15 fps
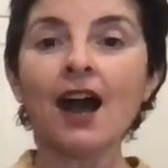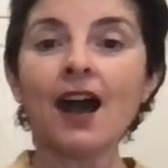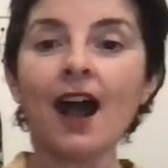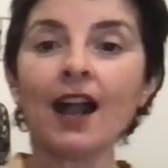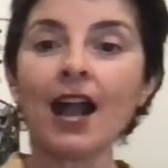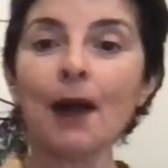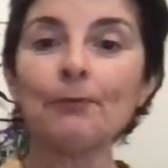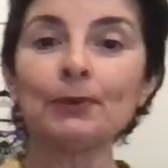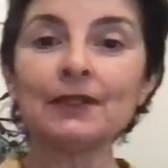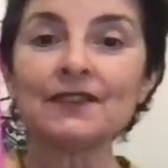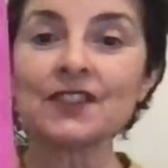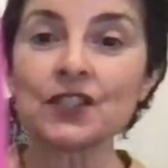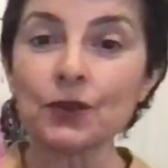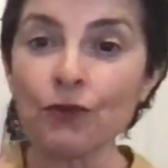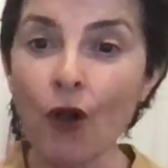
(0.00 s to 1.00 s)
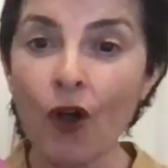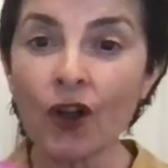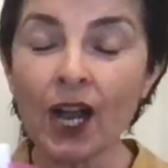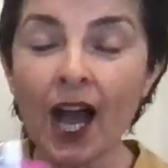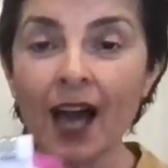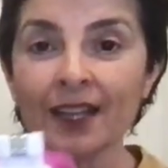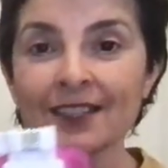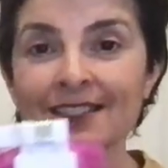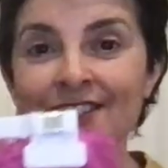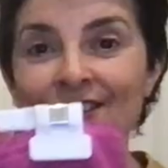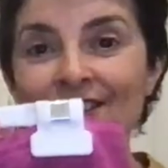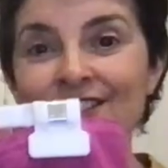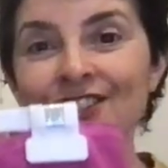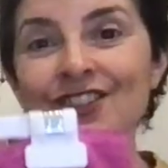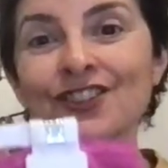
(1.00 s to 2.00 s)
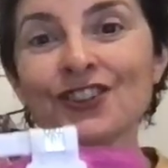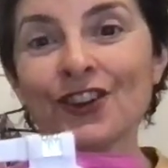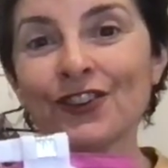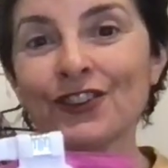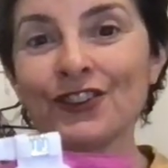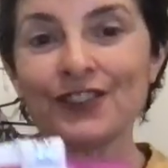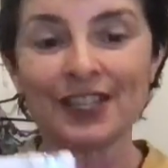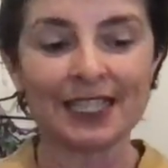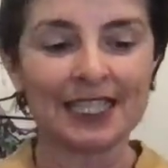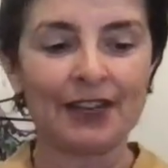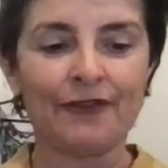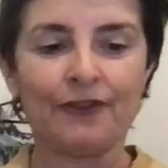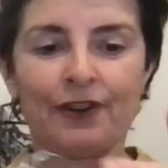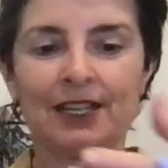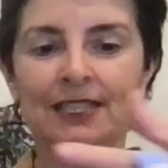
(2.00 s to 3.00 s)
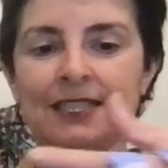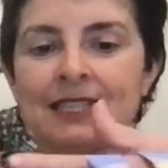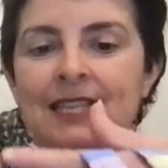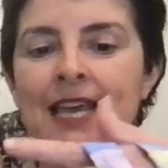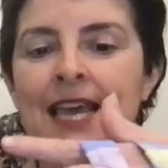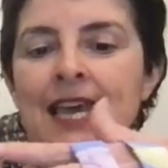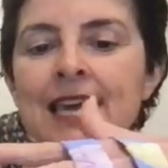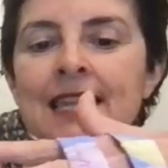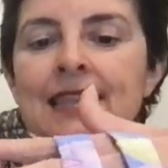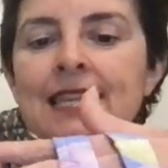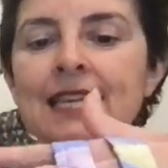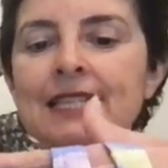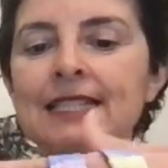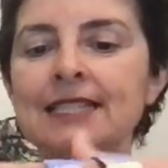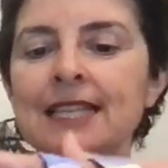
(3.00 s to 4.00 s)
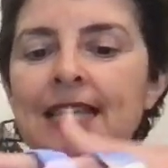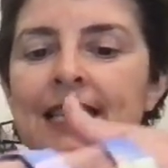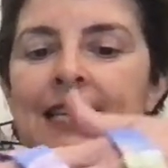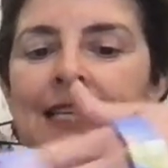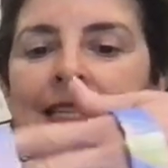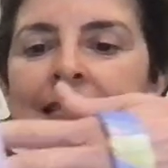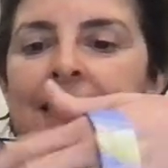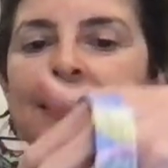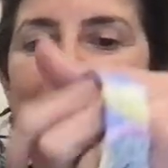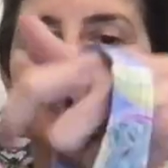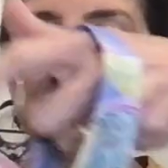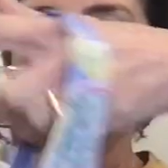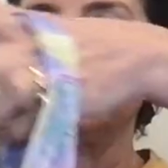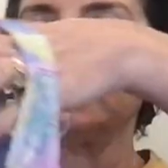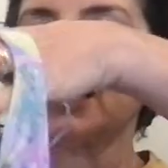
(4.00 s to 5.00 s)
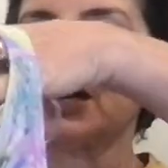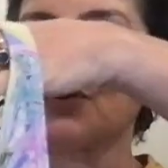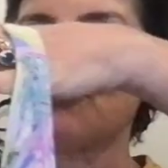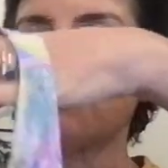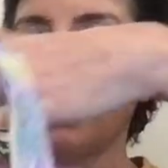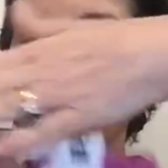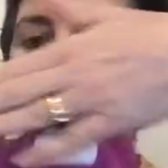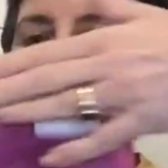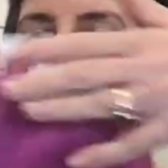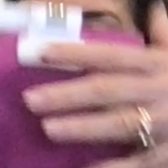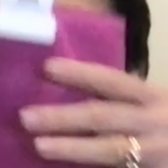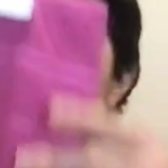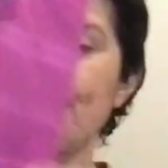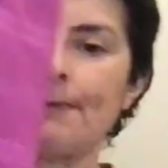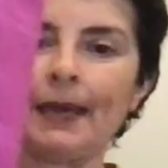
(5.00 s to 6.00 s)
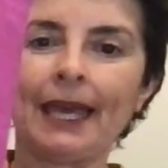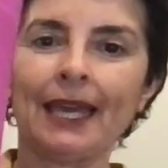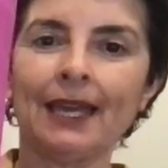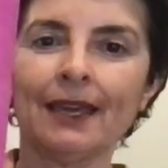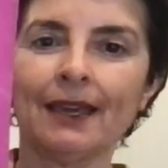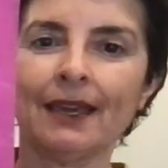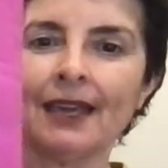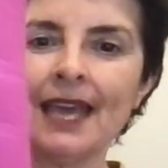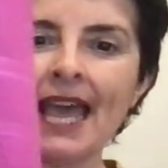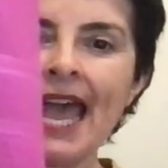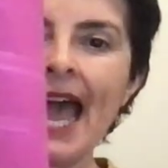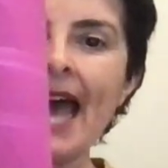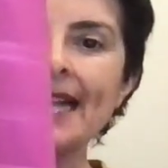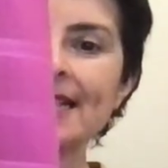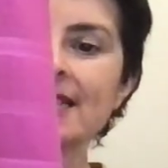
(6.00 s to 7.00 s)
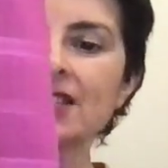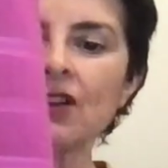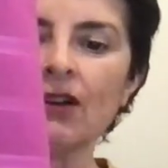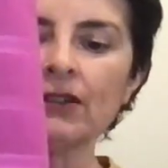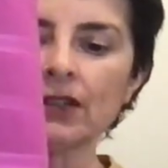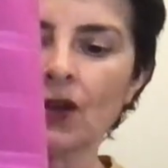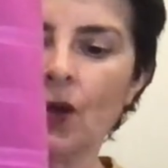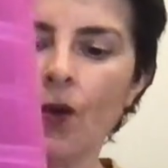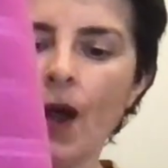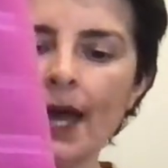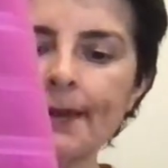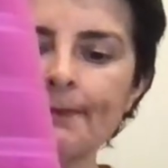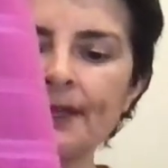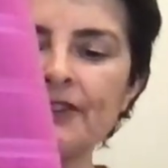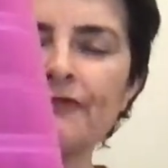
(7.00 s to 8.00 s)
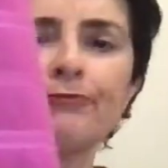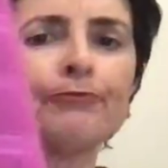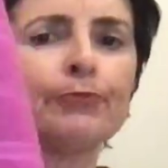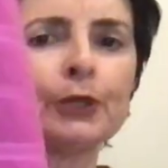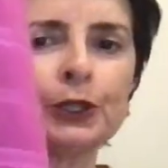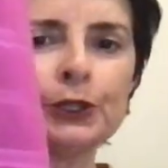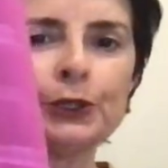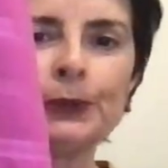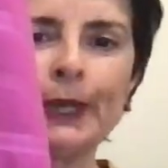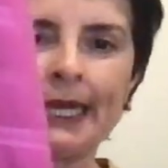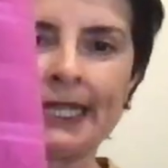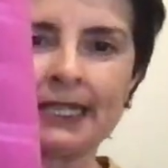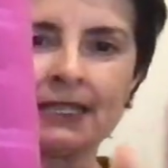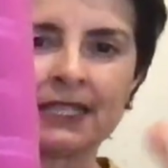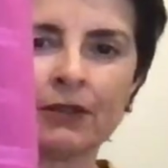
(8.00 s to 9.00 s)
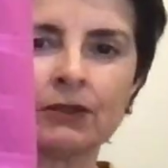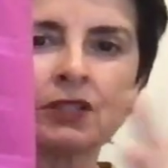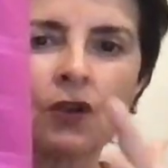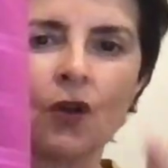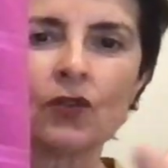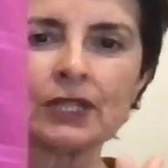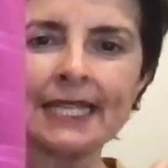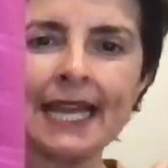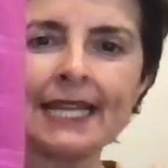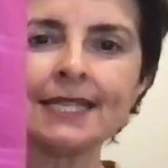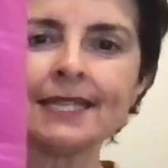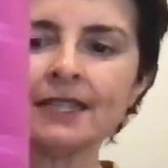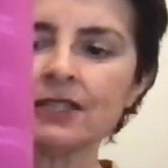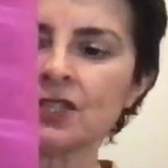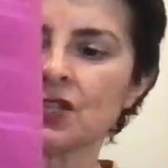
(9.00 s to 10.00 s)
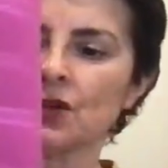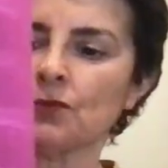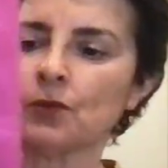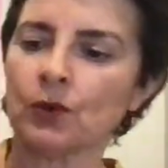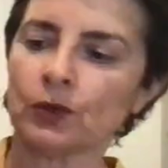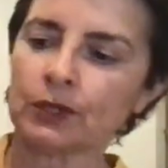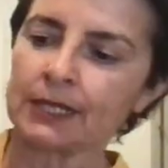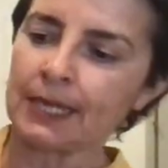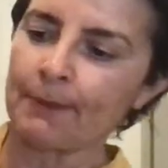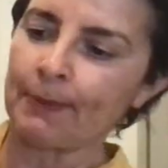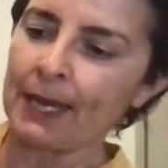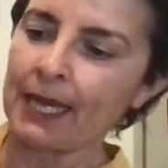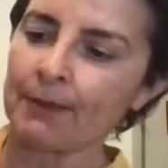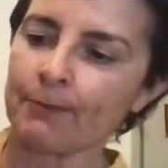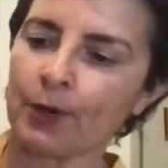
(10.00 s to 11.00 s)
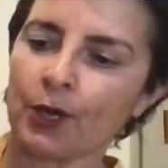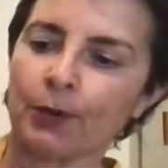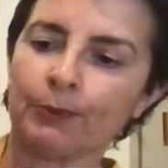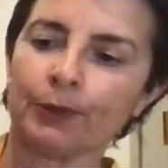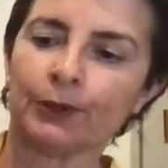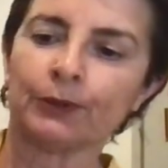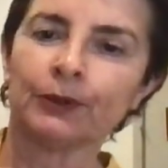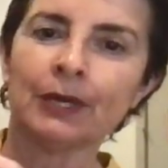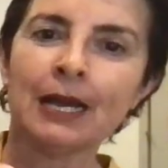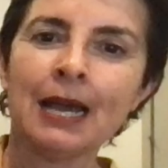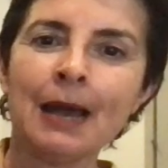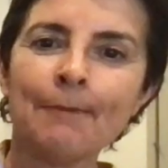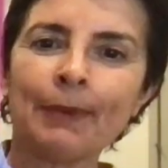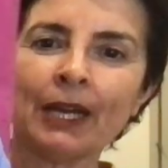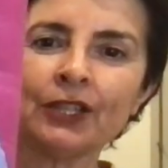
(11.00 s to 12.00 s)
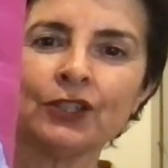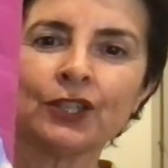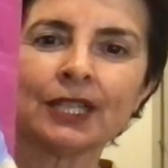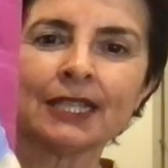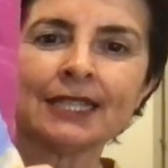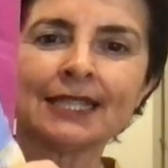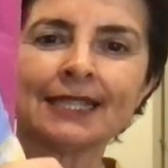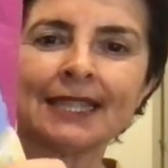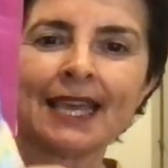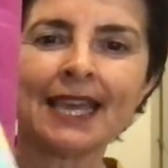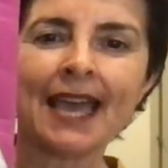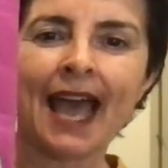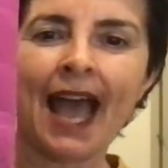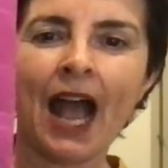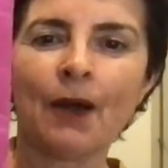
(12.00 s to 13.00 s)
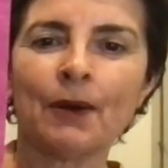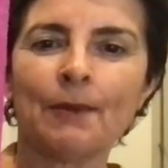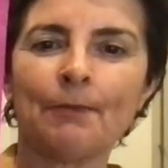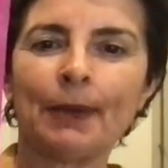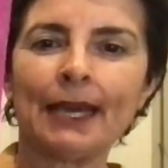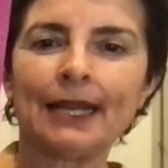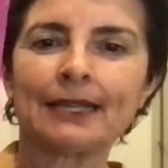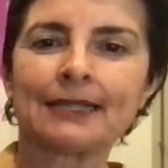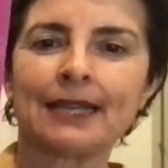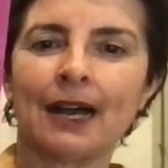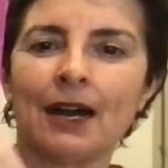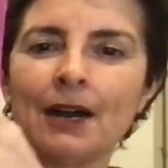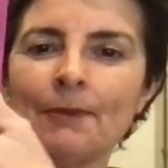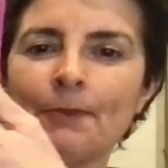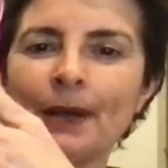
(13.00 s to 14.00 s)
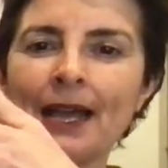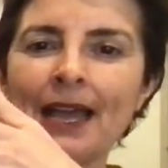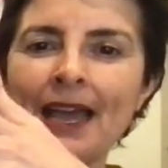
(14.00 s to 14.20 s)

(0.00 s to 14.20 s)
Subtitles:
a couple of sarong colors just to show you the difference. This is like a raspberry pink, and it's got quite a bit of blue in it, so it's tending towards a pink purple, but you can see how it picks up